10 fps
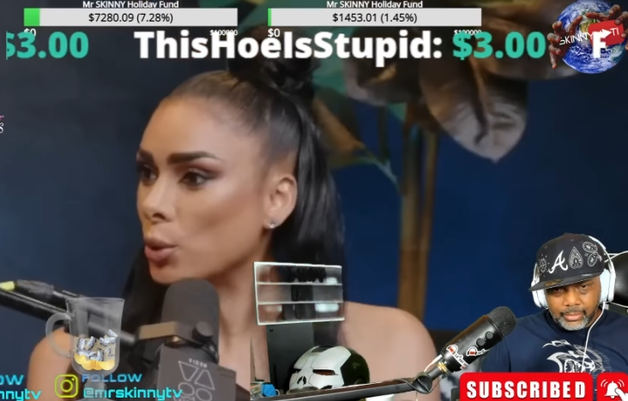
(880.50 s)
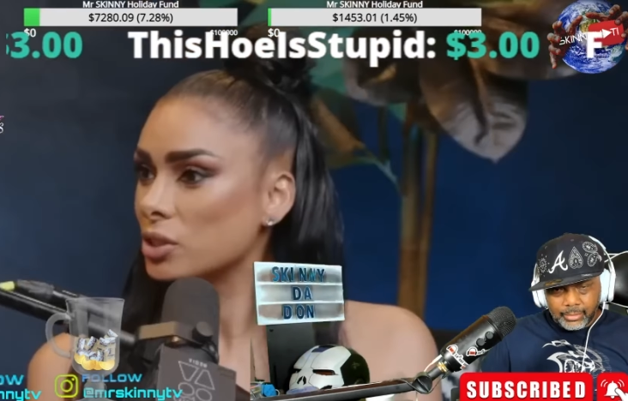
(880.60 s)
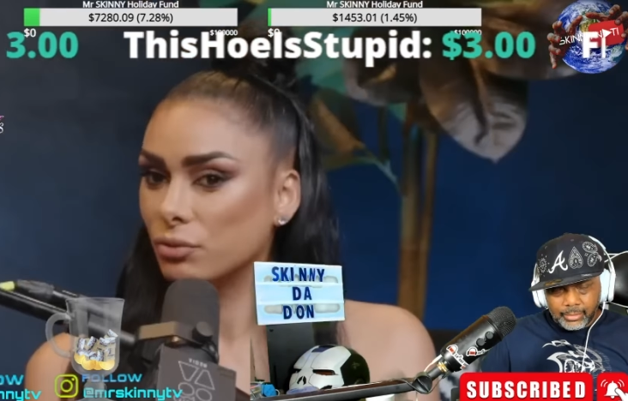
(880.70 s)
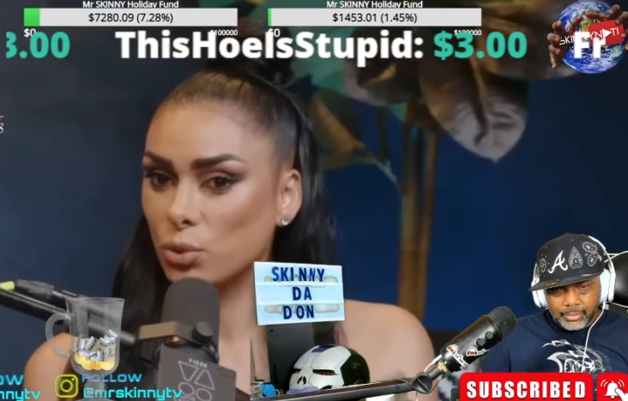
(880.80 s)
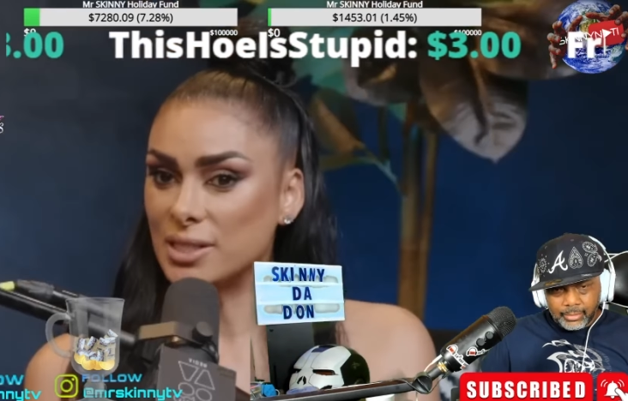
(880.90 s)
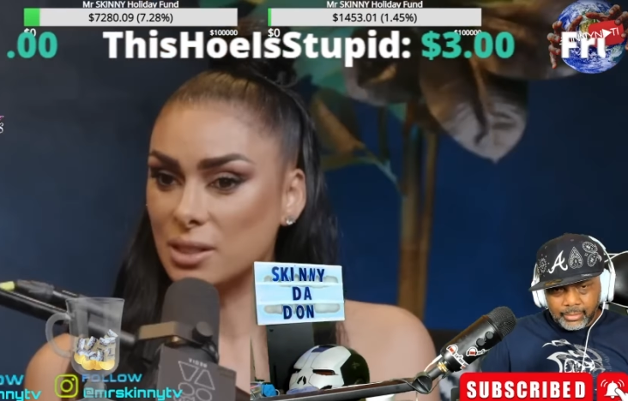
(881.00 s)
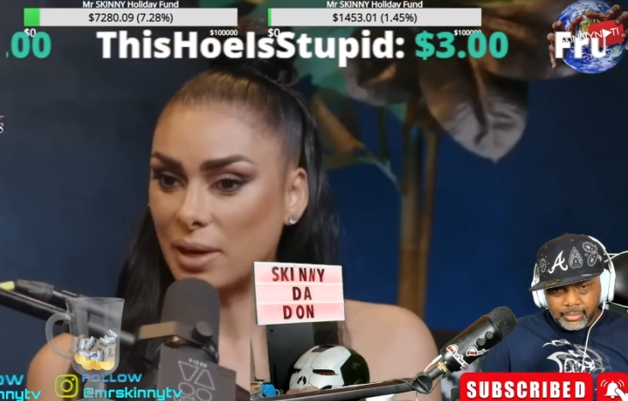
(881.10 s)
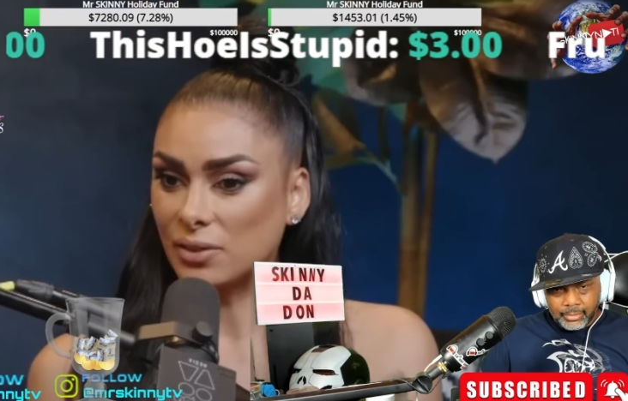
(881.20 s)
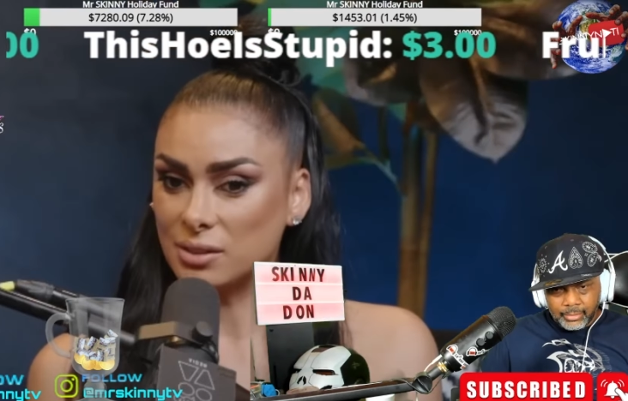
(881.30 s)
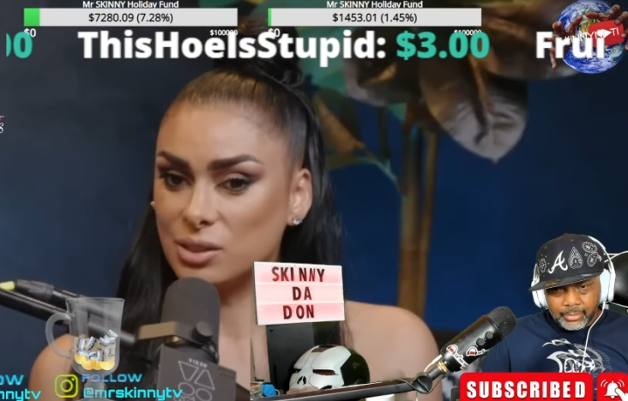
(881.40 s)
Speaker 1: you know what's so crazy
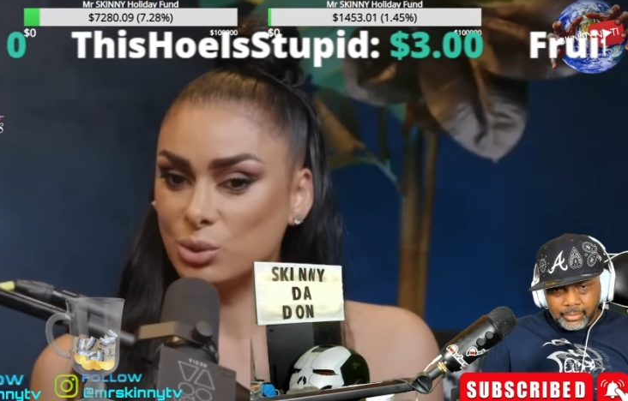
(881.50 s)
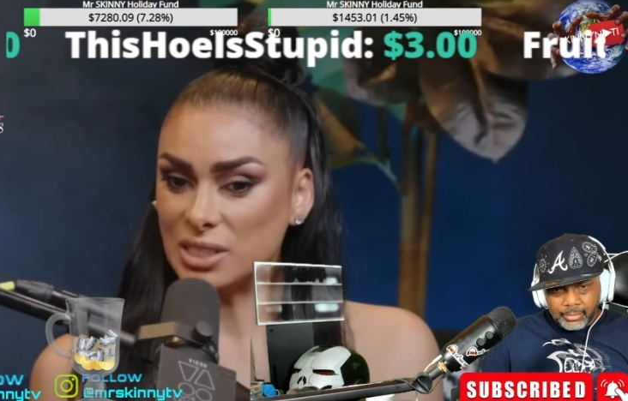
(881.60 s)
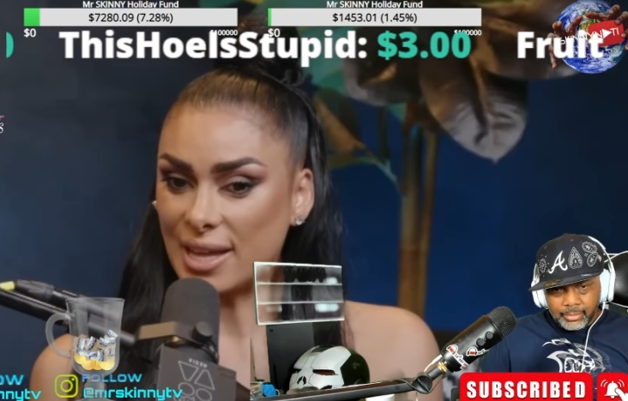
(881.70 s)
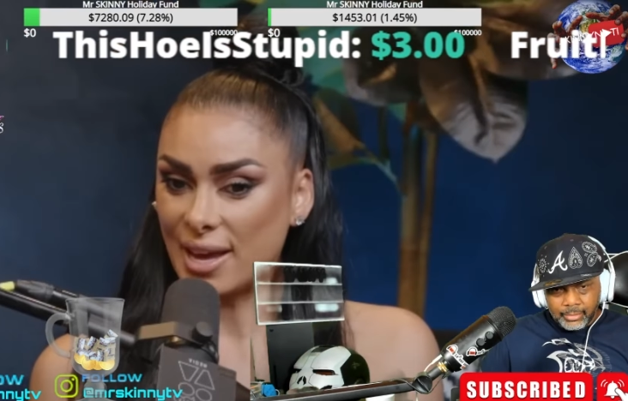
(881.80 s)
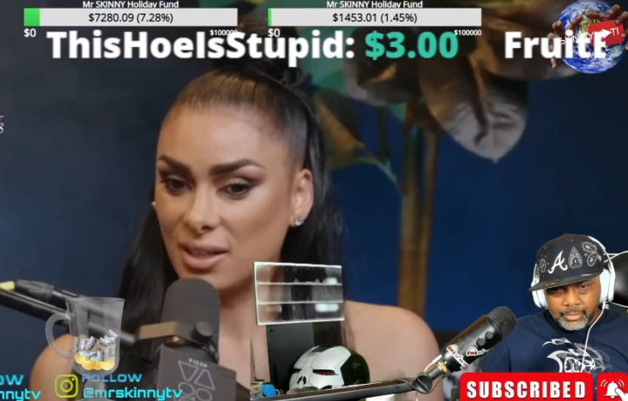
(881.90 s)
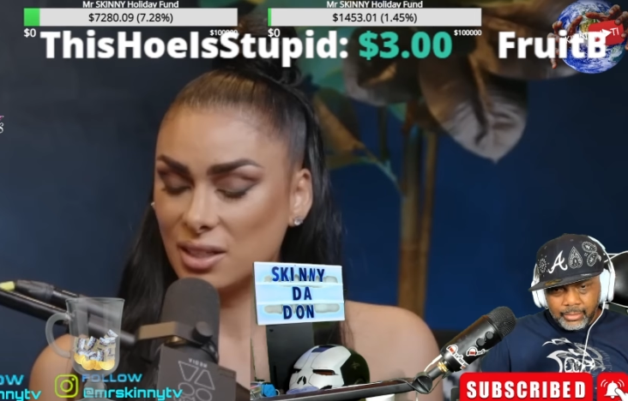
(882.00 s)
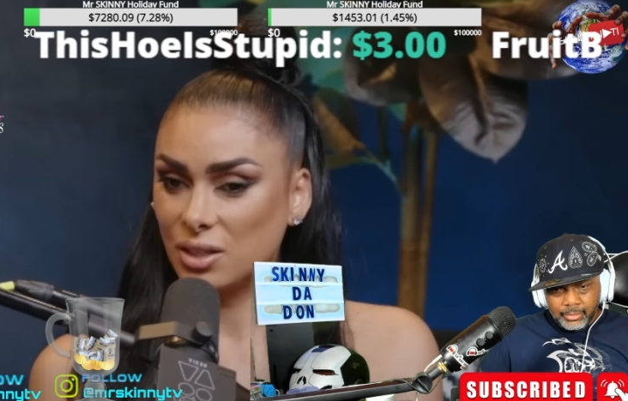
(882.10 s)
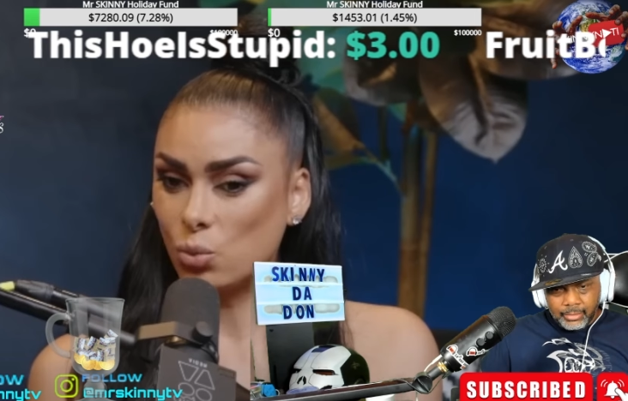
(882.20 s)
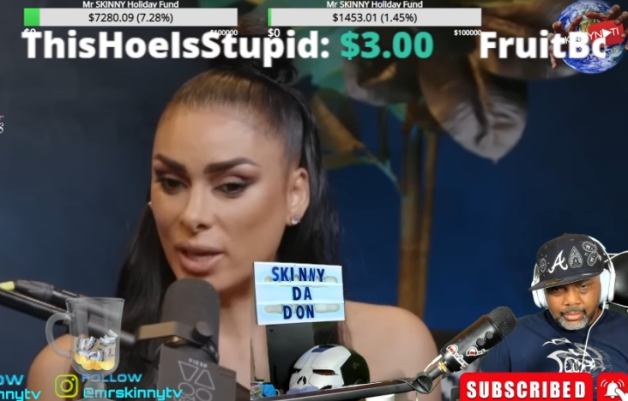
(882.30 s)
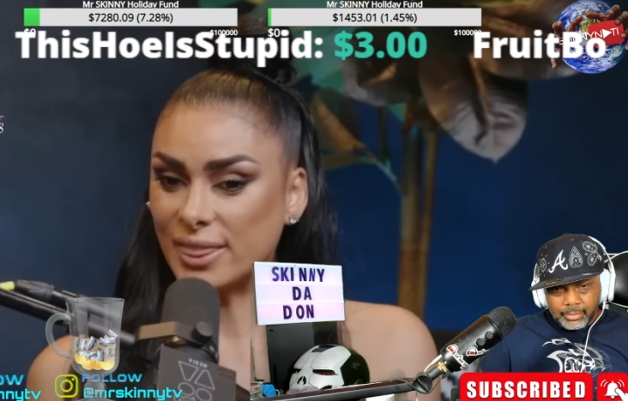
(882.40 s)
about that too is that
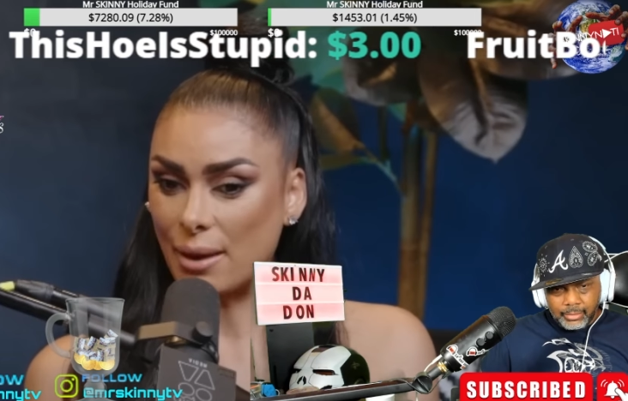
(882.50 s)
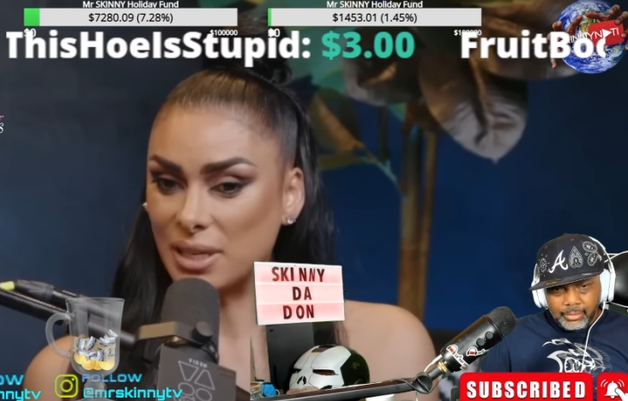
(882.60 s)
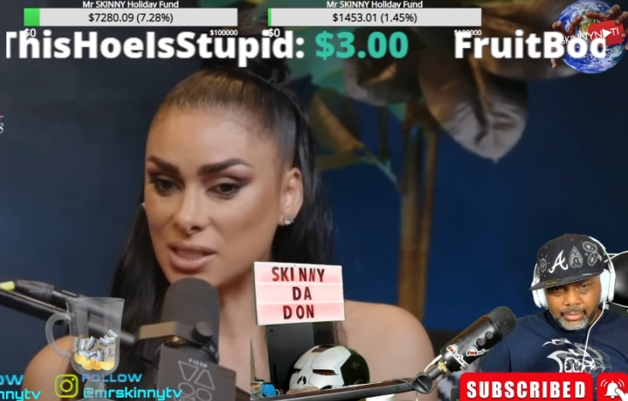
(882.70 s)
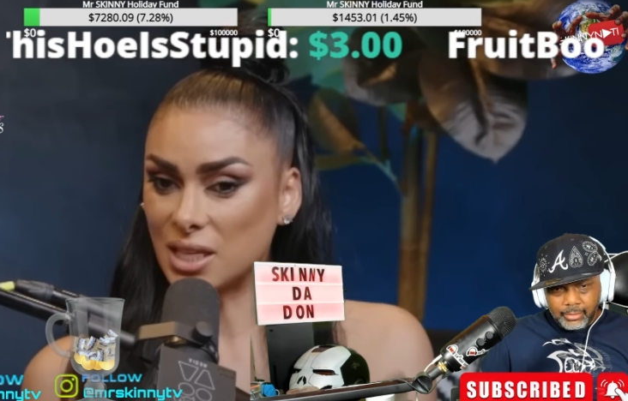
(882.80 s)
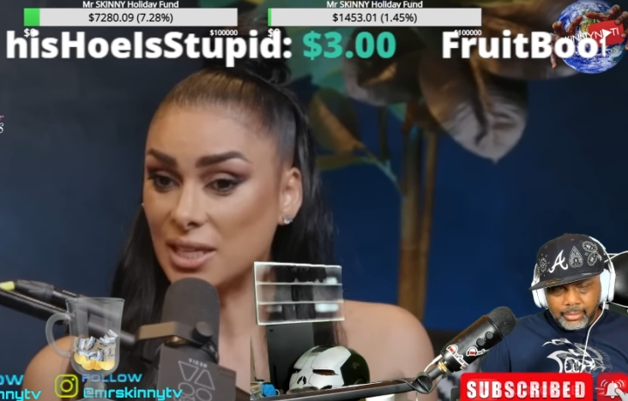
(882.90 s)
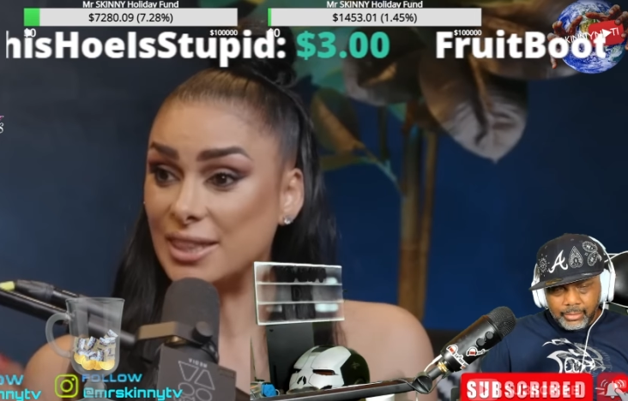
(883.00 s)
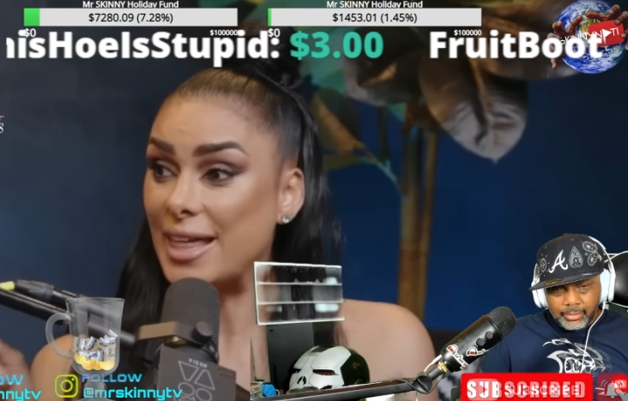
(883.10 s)
with that being said